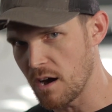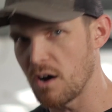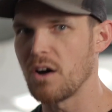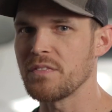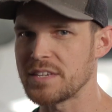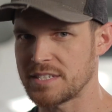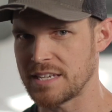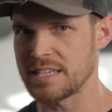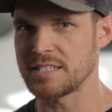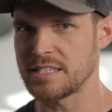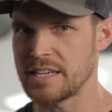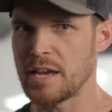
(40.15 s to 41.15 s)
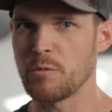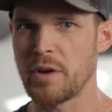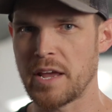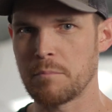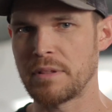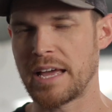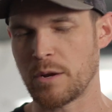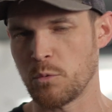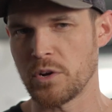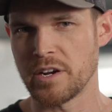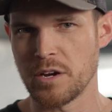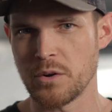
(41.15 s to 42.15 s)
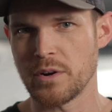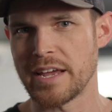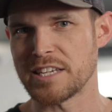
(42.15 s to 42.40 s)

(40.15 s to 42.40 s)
on this SCA Ram Black Widow